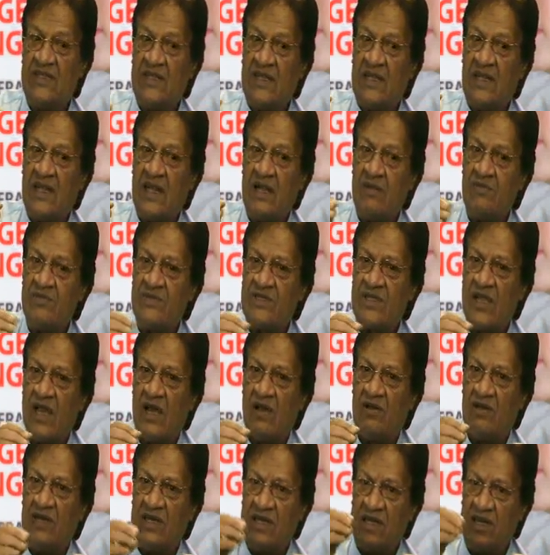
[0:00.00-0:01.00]
It comes
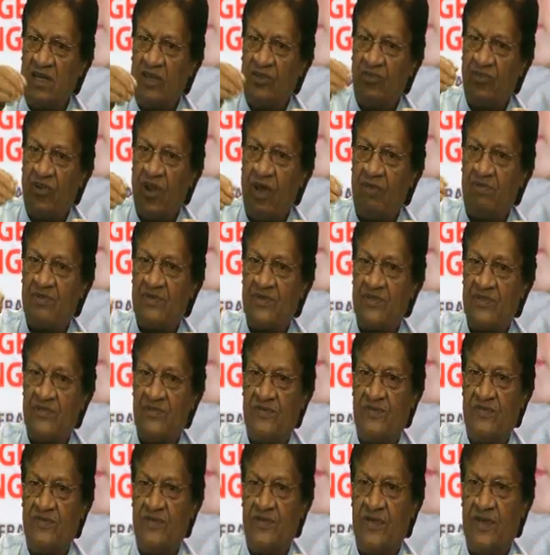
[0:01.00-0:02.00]
out little drops
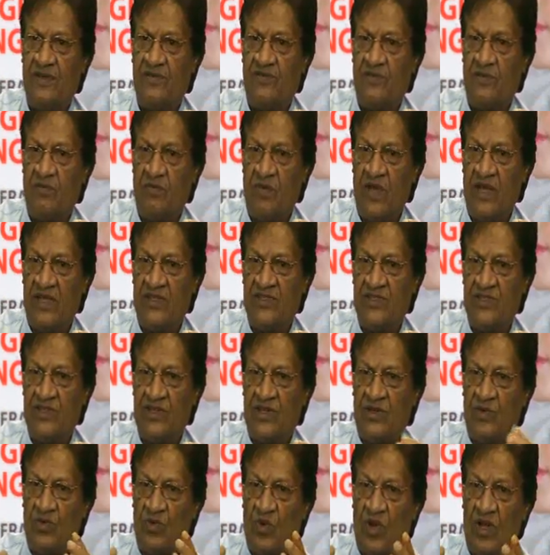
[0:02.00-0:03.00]
of information,
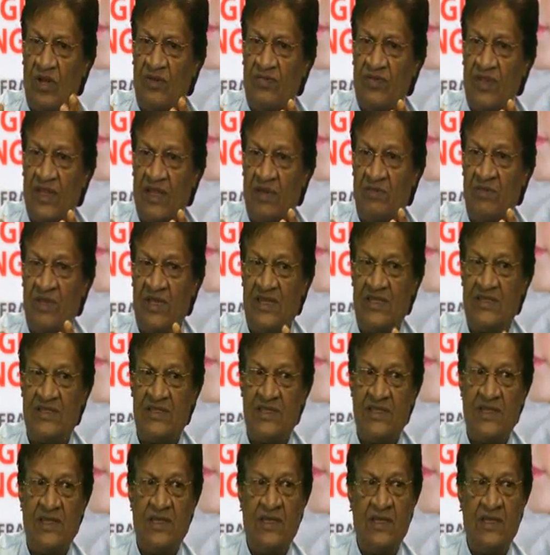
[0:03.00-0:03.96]
and one of them is